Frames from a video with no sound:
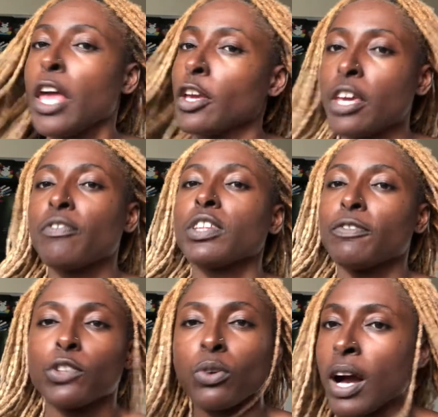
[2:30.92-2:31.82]
Even if
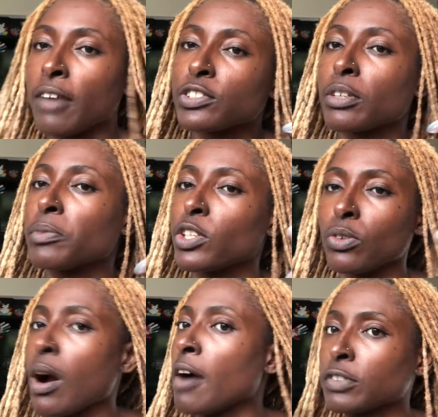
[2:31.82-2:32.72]
you don't have something, you
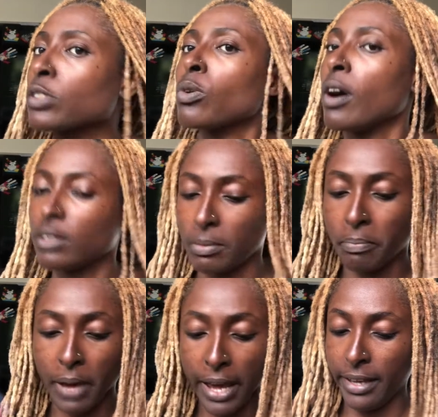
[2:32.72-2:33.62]
don't have to go out and
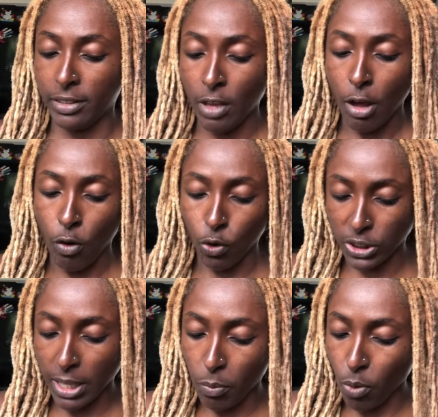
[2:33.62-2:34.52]
buy it or
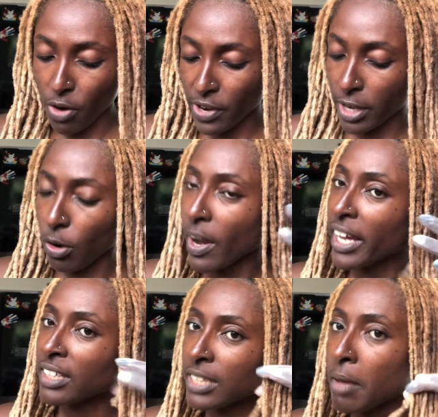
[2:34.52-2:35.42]
start worrying, oh, I
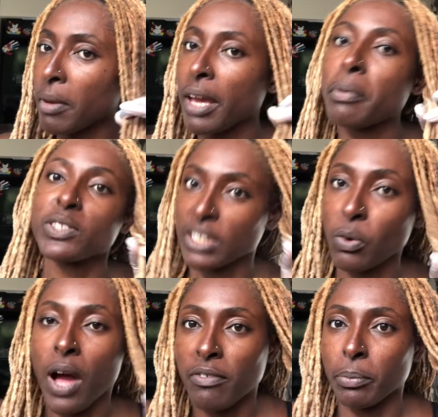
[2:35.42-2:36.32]
can't dye my hair because I
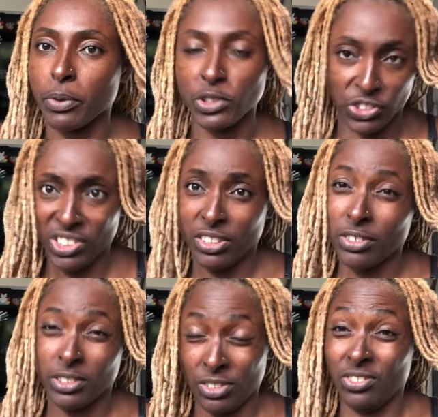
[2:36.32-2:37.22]
don't have a brush.
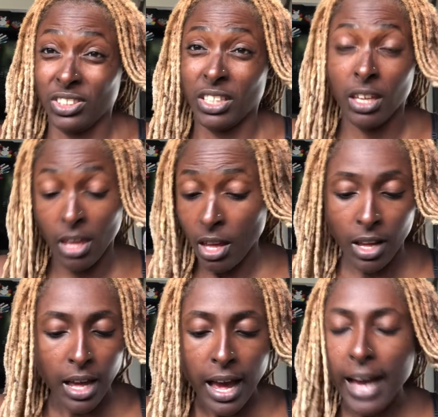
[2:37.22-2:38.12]
Seriously?
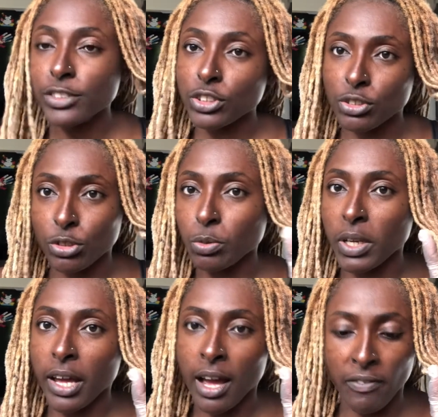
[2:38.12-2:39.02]
I just use what
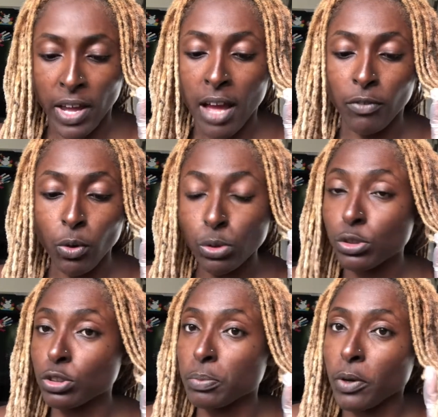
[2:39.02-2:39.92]
I have. I have old
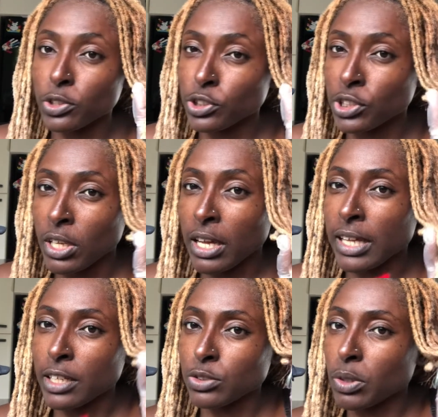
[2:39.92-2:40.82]
toothbrush,
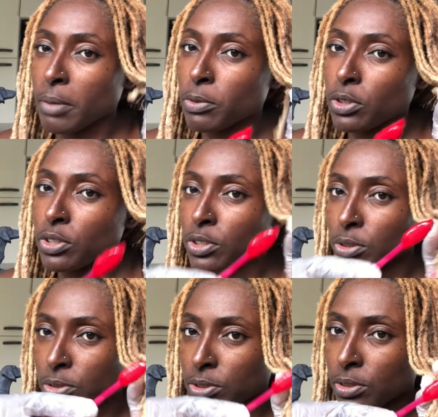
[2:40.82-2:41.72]
and that's what I'm going to
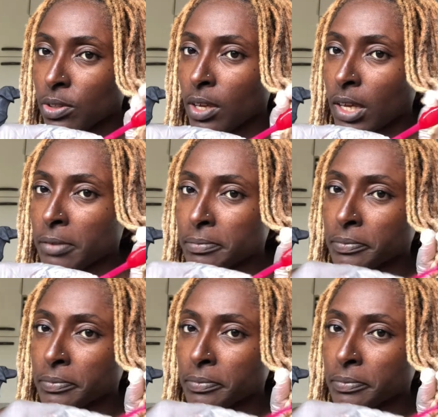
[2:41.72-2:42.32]
use, okay?